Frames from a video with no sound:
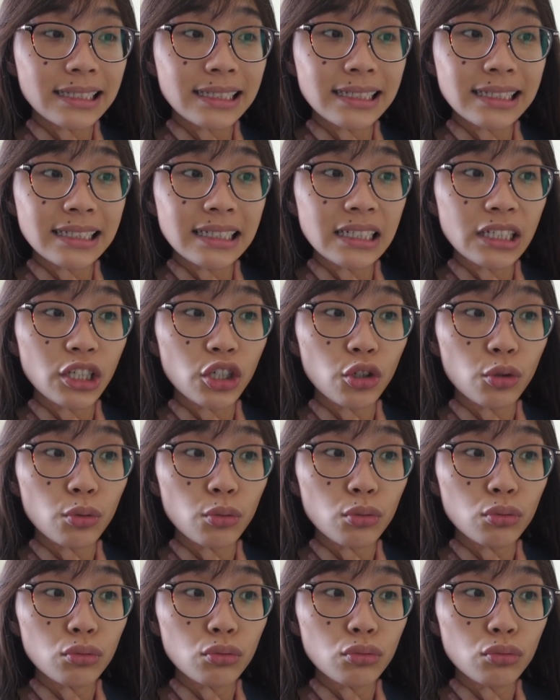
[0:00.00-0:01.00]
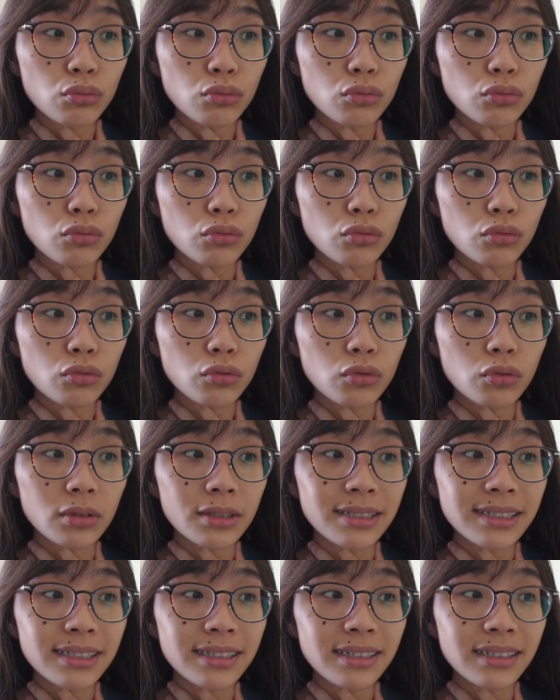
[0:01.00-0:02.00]
see you
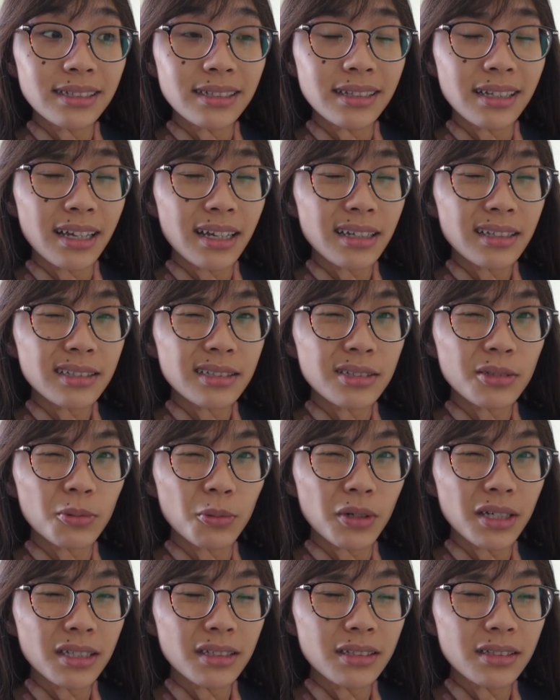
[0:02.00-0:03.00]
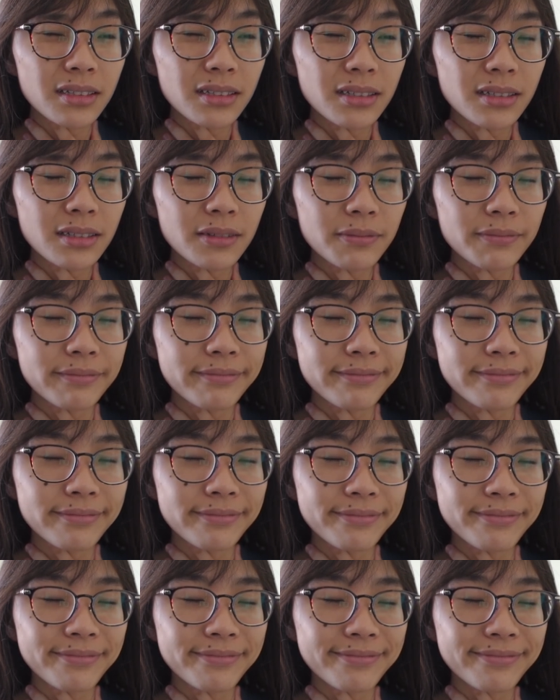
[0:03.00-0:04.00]
in the next one.
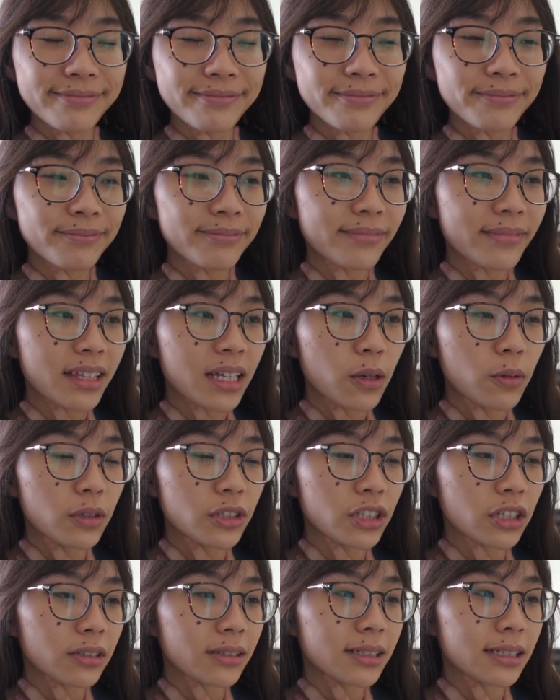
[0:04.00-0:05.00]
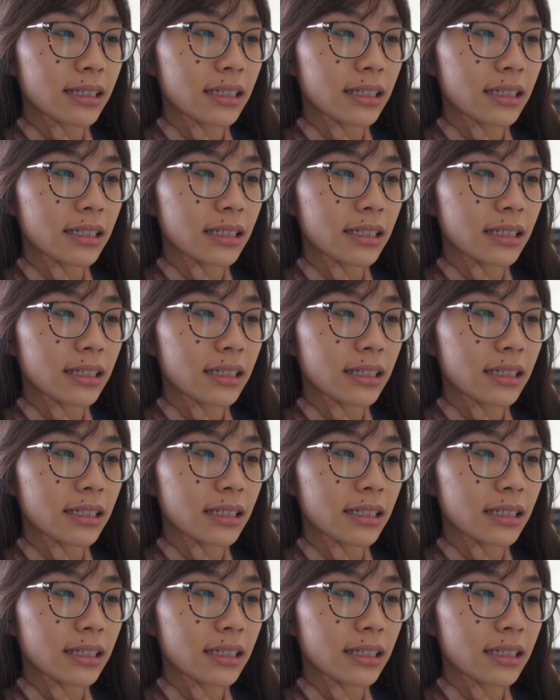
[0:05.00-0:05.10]
Mm, we shall